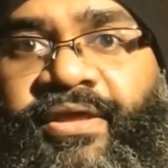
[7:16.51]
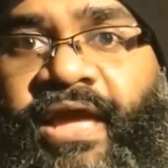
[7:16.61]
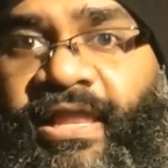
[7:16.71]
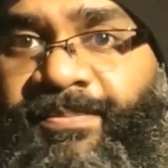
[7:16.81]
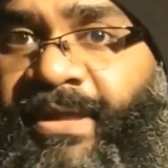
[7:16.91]

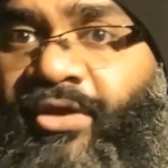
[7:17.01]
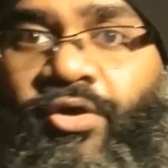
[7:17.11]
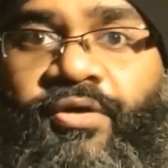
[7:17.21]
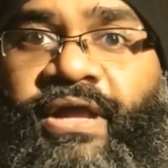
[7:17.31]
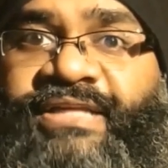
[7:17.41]
helping,
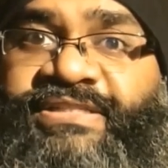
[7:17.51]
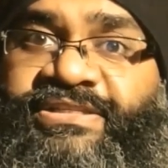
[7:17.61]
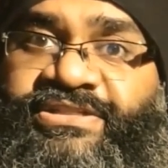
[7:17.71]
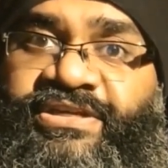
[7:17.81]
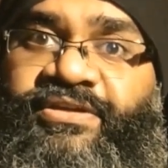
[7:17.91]
or
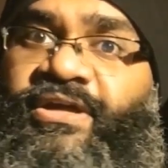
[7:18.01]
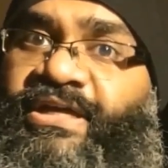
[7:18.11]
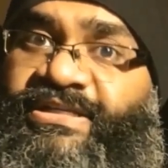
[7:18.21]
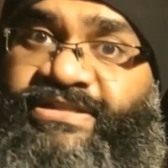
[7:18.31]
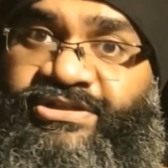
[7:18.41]
assisting
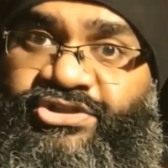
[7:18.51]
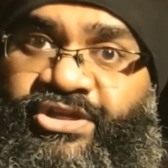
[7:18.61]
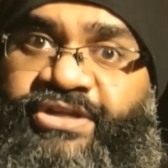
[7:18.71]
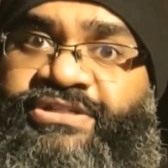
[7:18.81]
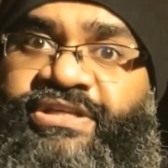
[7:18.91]
such
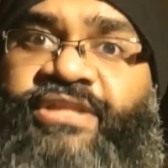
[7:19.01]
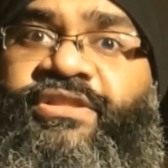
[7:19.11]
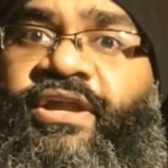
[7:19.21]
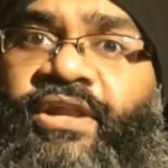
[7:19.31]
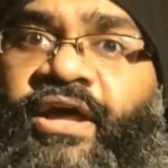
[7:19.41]
kids in
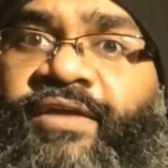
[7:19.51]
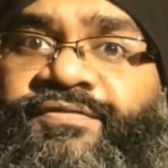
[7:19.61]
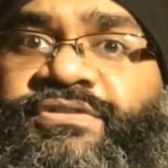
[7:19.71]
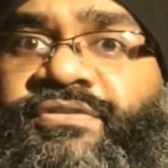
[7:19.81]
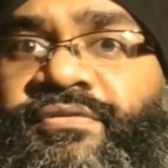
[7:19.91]
their
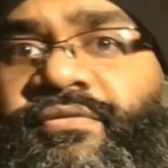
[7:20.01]
lives